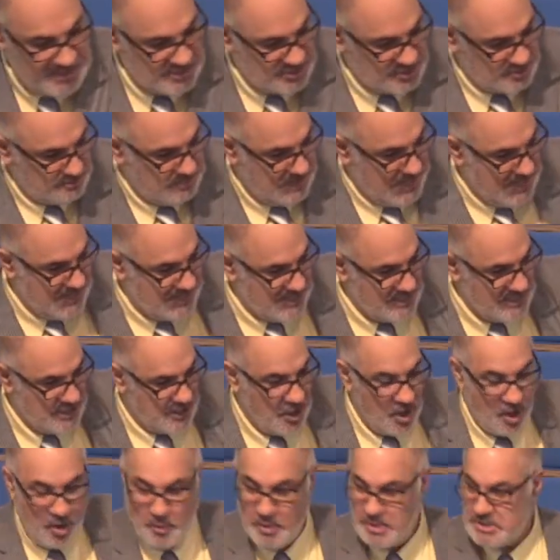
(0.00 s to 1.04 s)
speed and
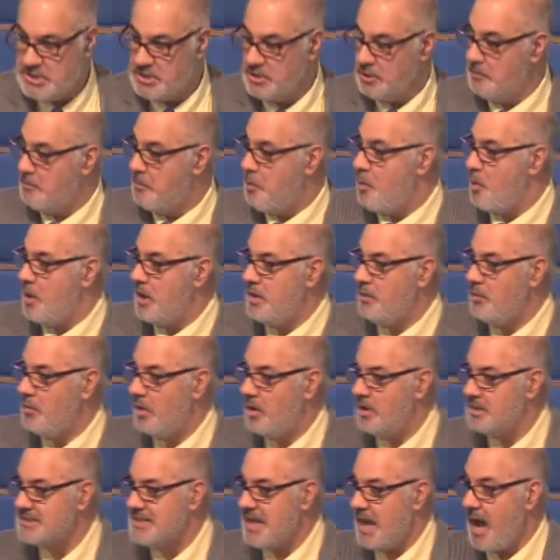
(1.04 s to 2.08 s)
go until the point
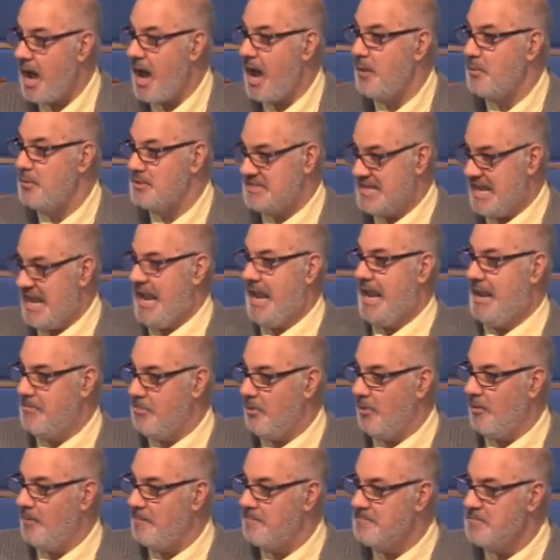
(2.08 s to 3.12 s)
was I was
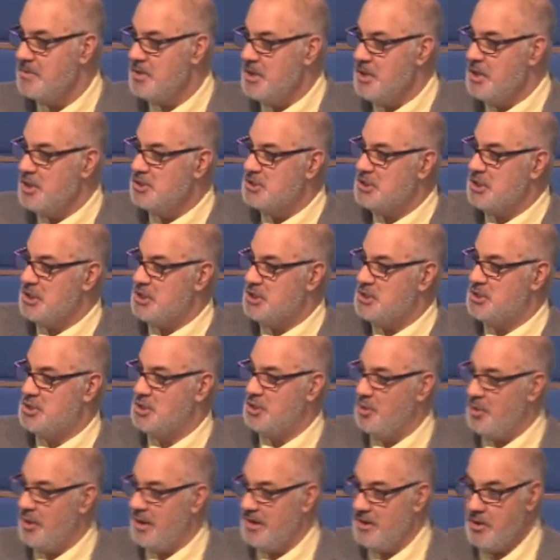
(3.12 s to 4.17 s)
able to
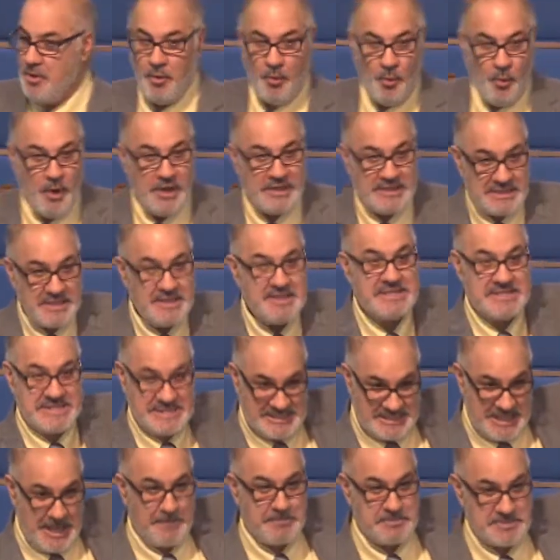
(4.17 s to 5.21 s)
do it with
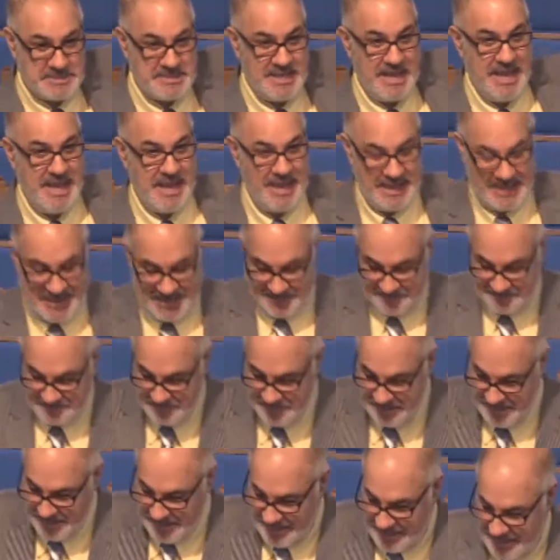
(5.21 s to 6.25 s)
steps ahead.
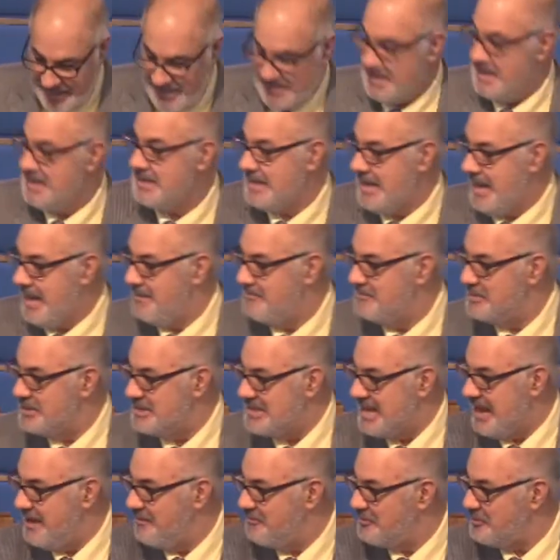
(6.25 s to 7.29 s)
And then came the
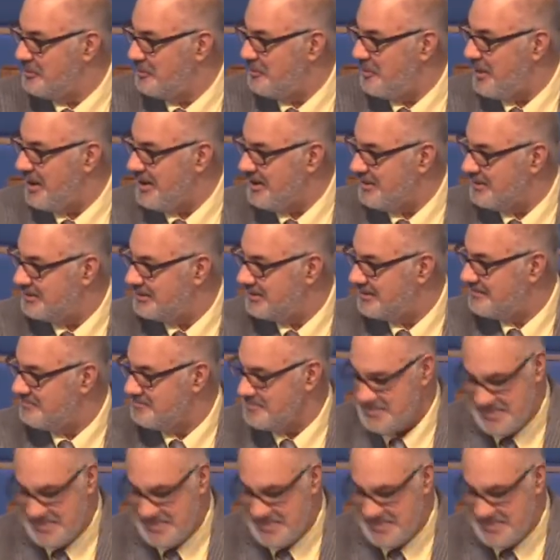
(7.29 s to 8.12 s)
day for the race.